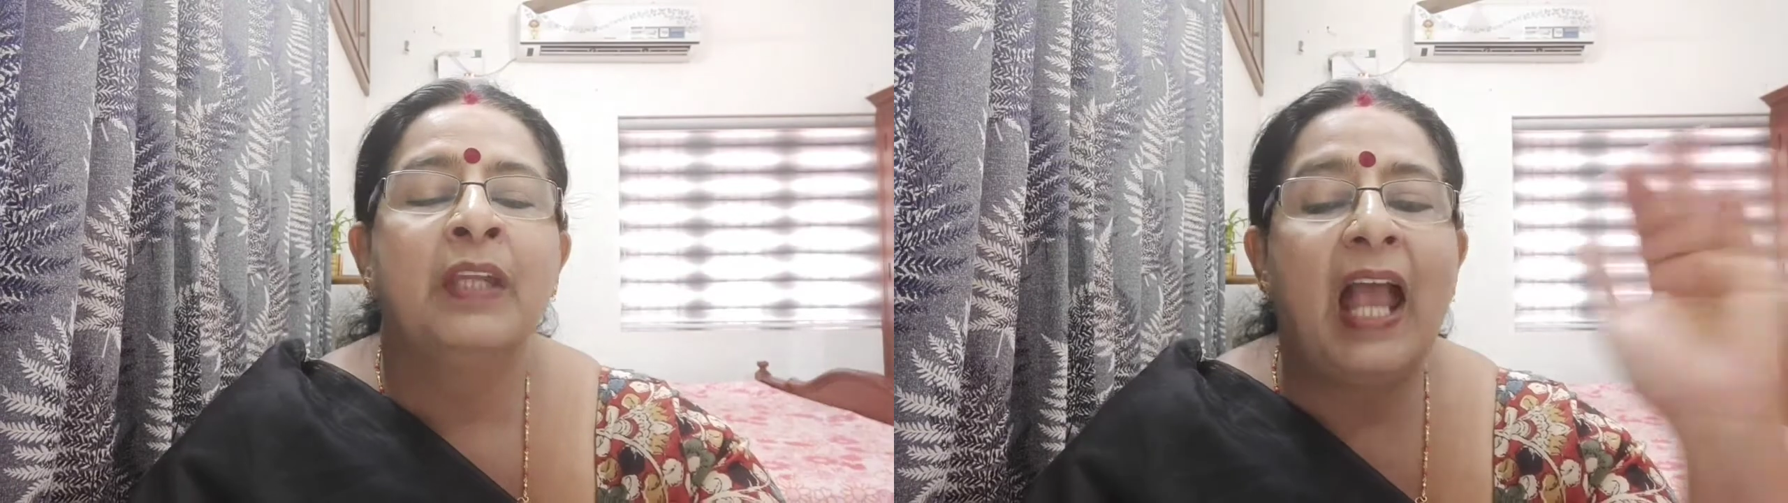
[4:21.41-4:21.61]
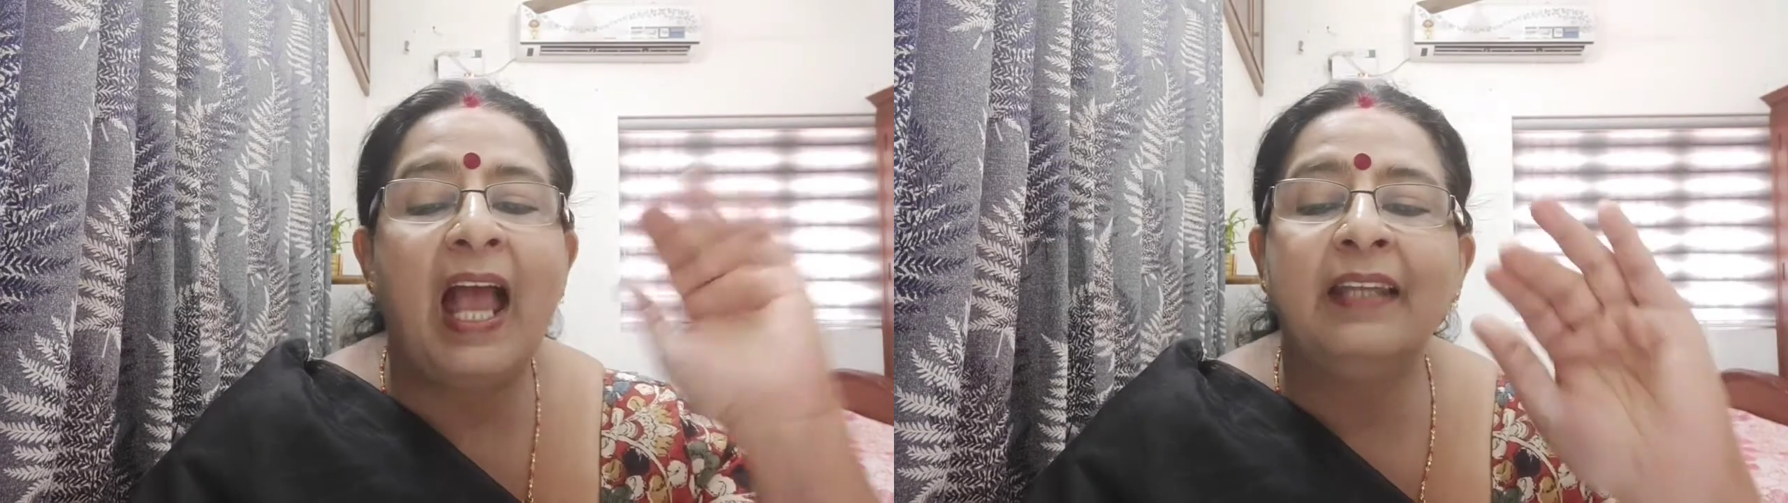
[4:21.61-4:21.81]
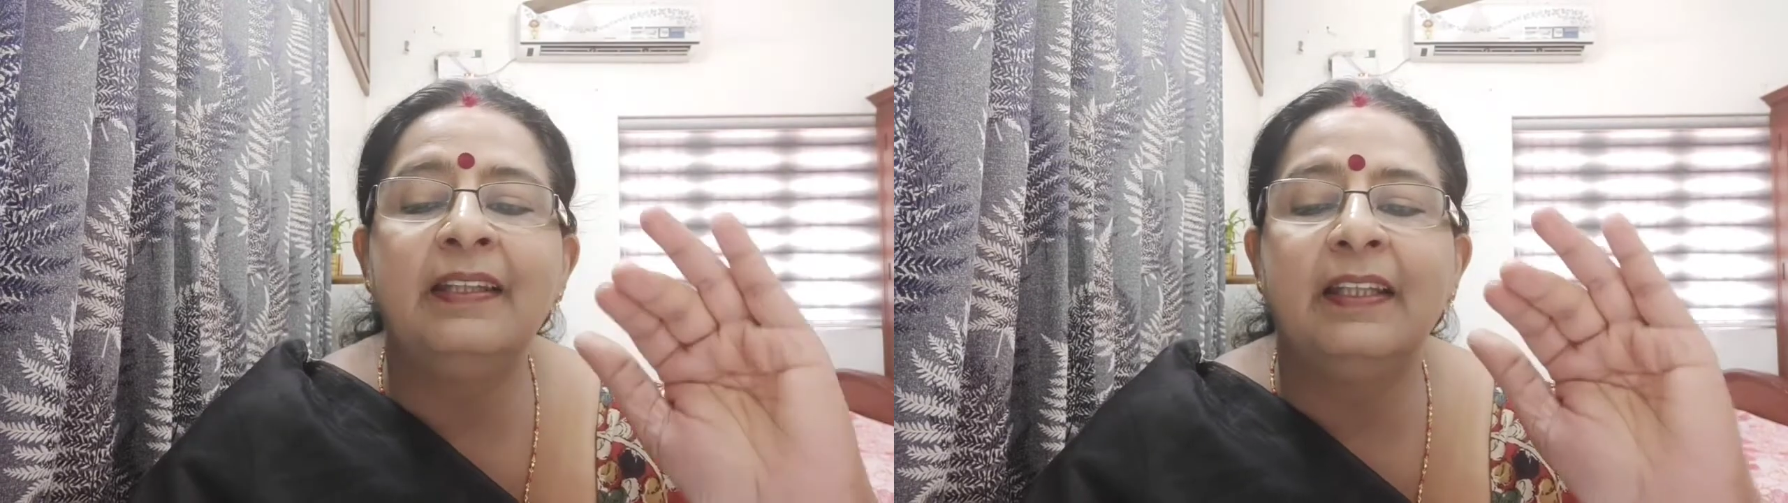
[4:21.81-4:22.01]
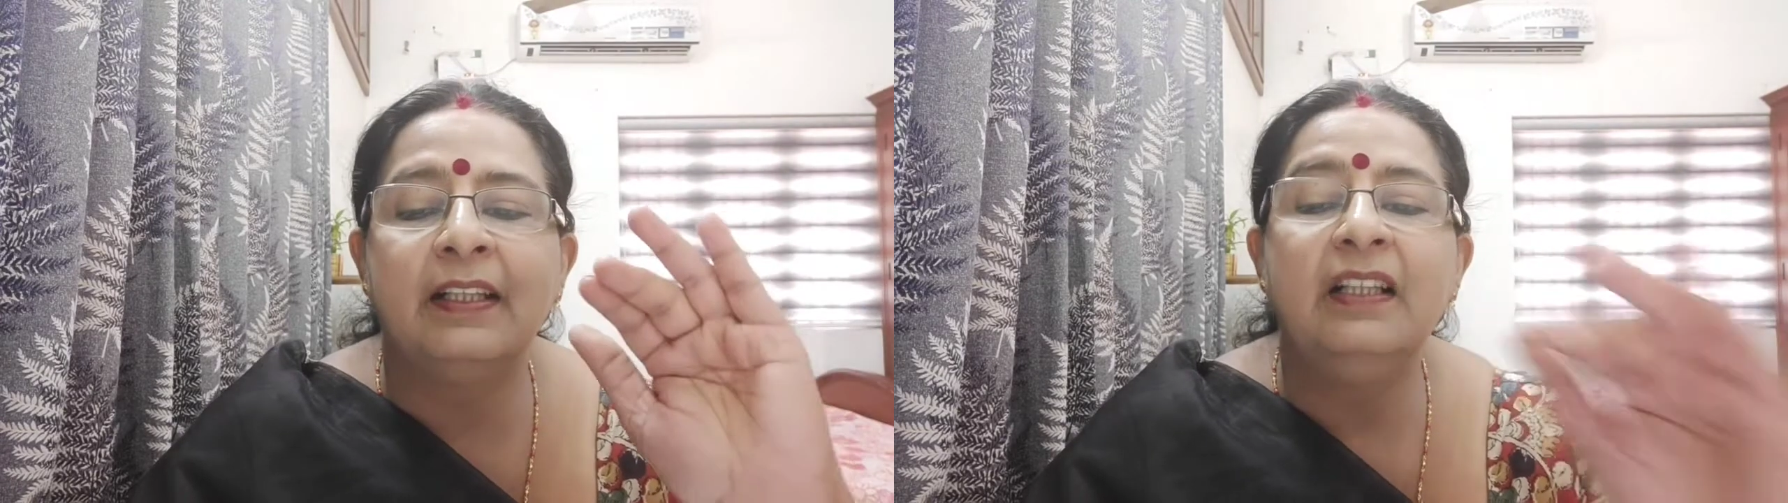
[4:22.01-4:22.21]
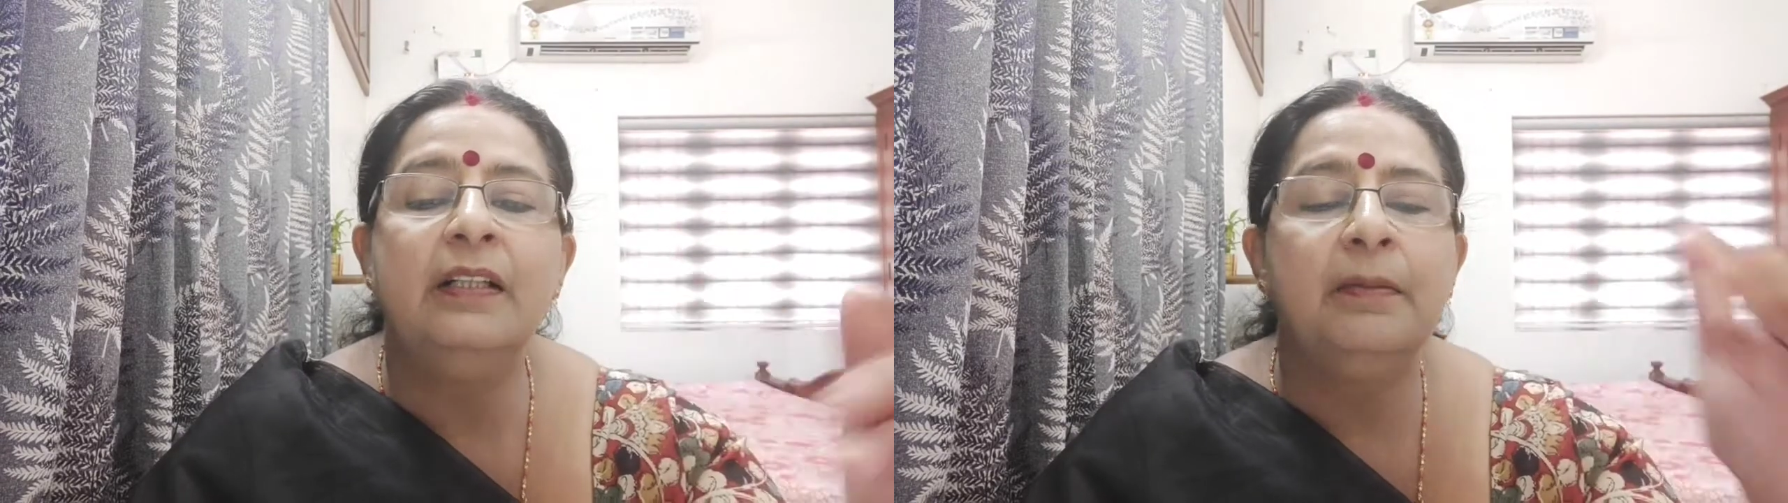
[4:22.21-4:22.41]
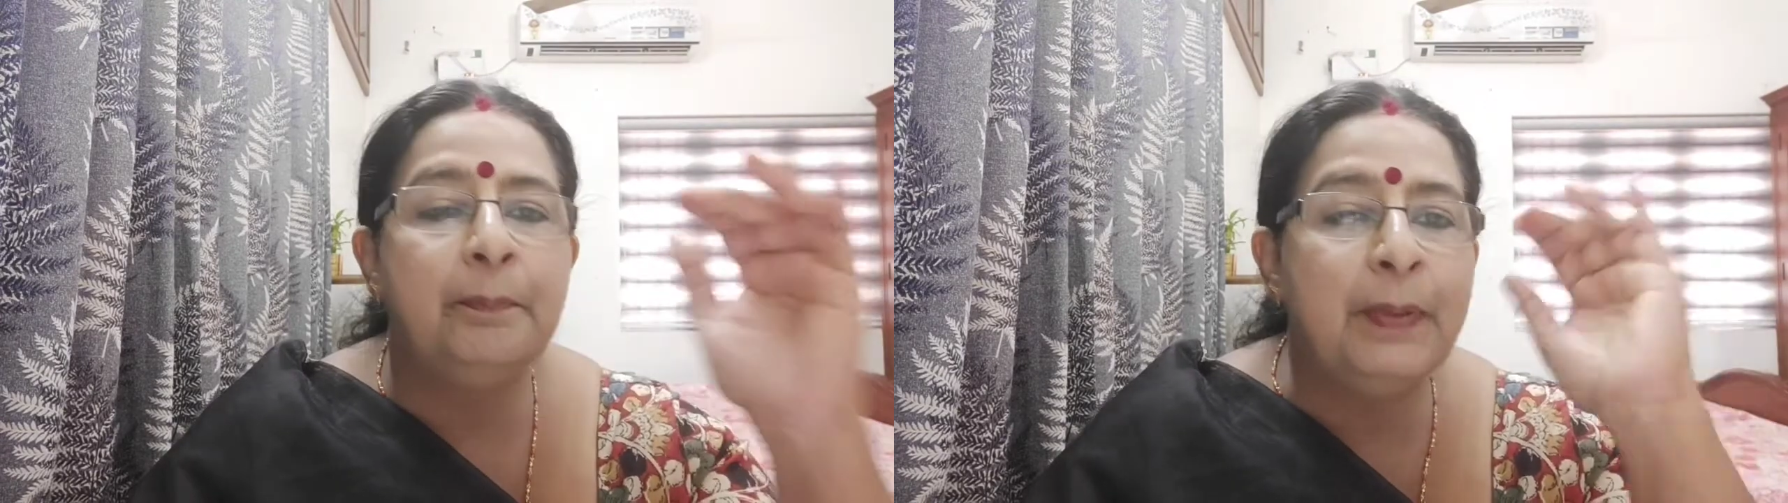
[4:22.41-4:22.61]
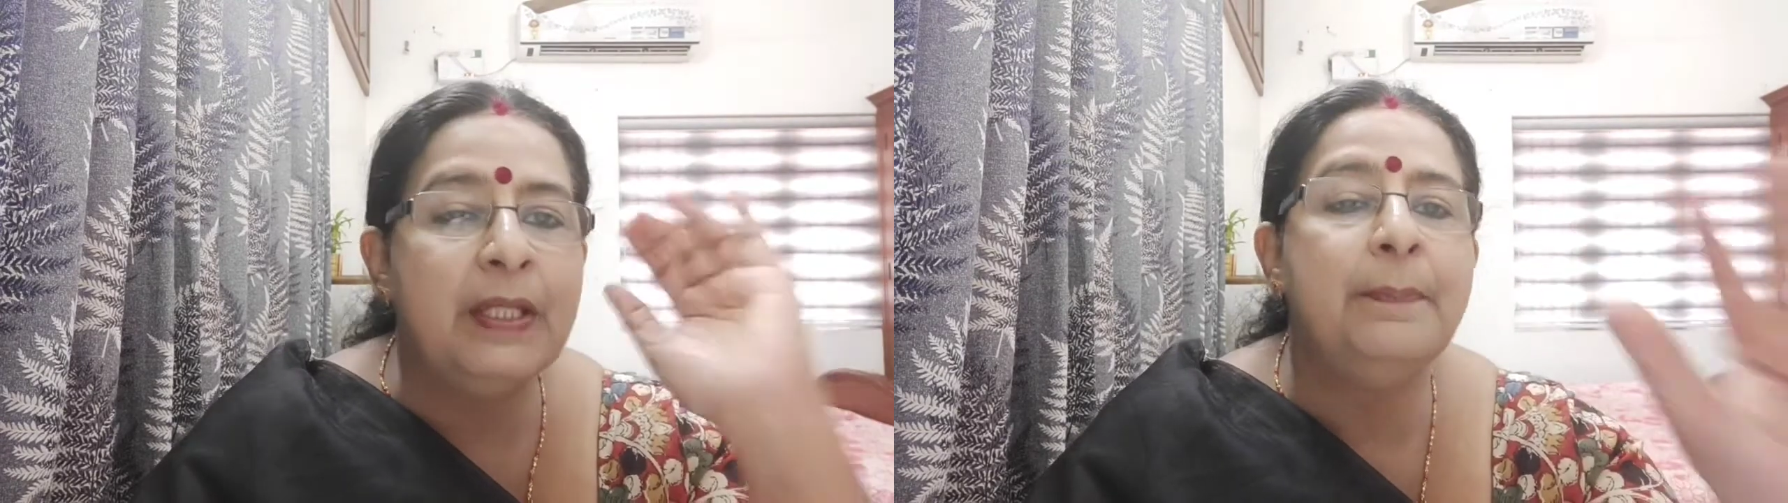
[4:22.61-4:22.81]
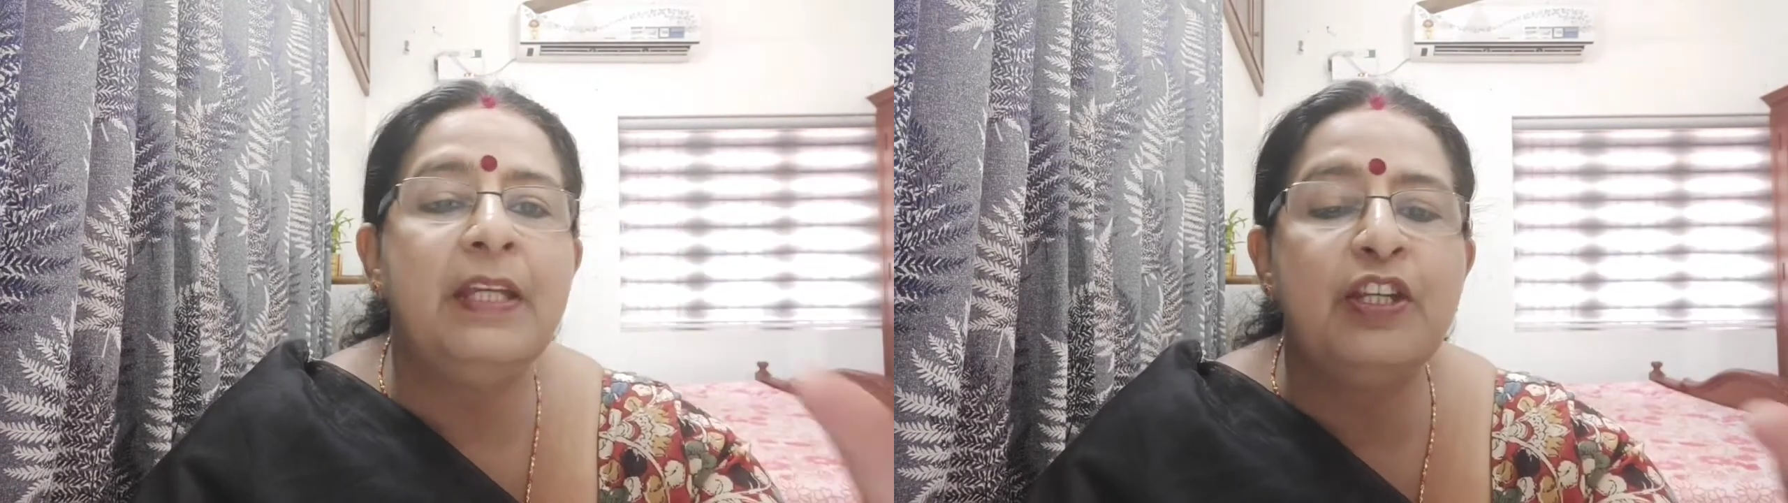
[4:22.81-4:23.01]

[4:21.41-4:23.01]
And P.B